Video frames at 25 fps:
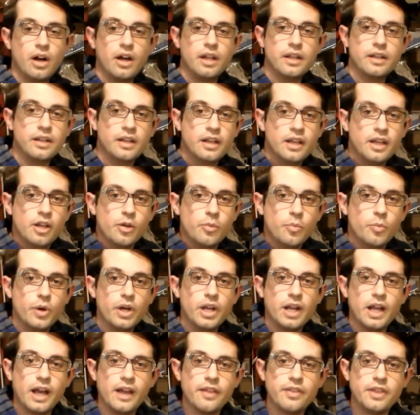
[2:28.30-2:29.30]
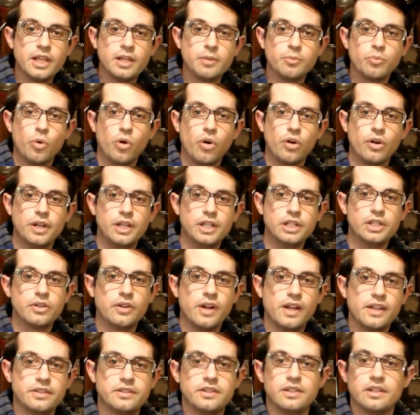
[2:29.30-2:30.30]
on, but I think more
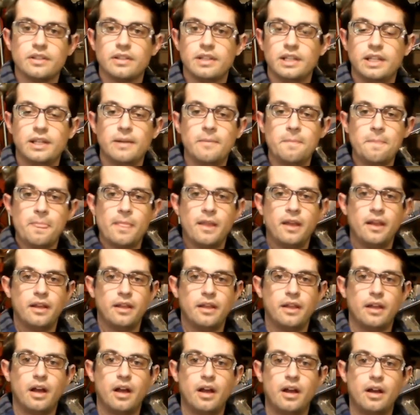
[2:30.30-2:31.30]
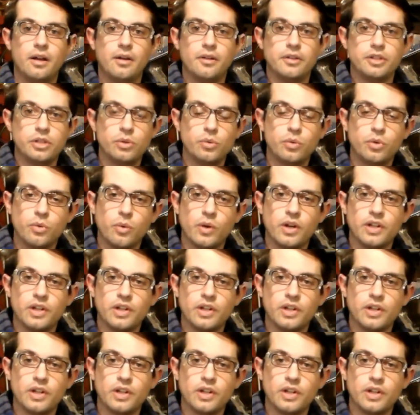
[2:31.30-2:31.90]
interestingly, you would